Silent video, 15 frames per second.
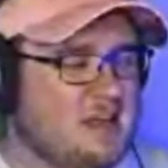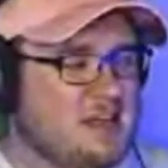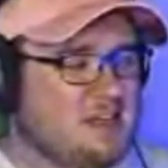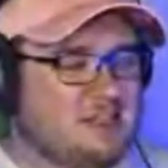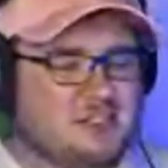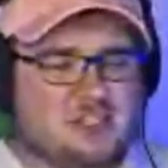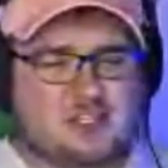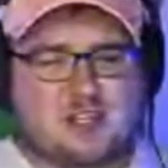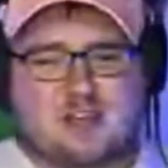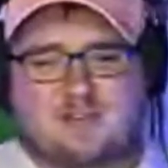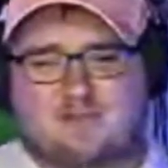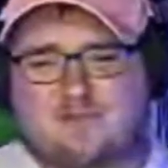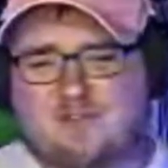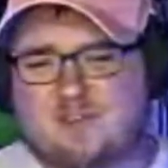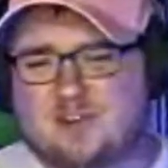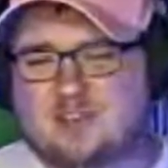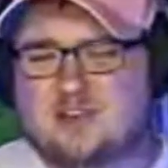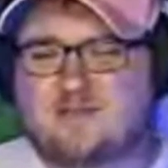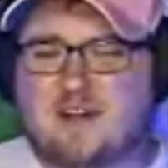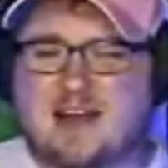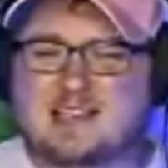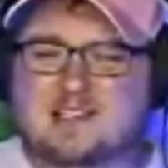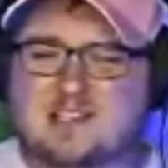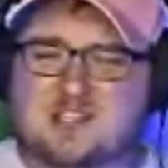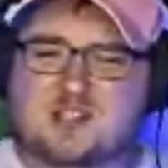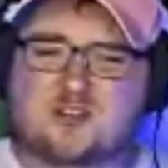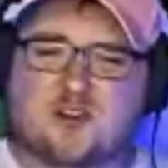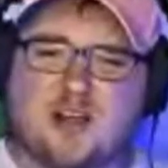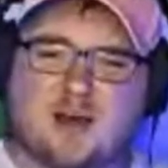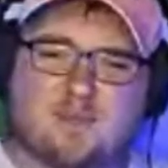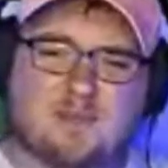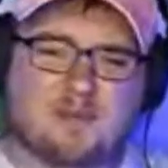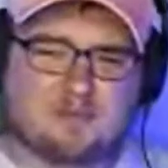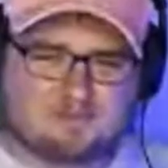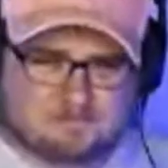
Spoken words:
She finds this script